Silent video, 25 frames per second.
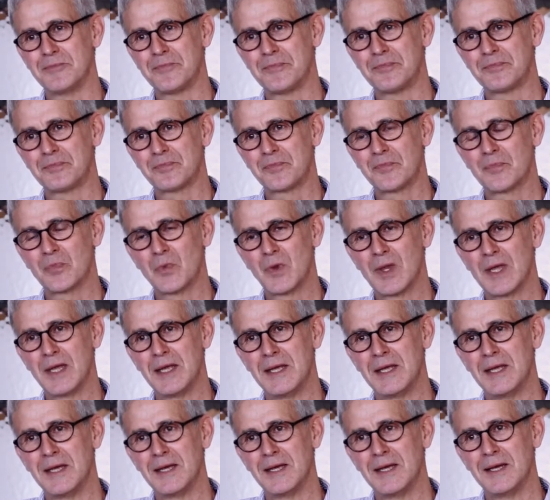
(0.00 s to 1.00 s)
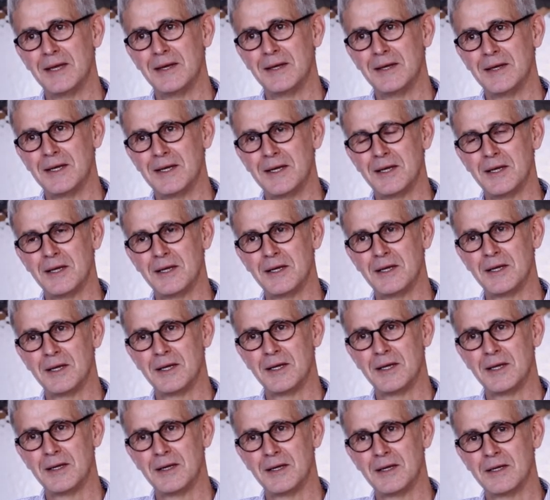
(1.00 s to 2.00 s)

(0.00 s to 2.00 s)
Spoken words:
So is that really quite primary for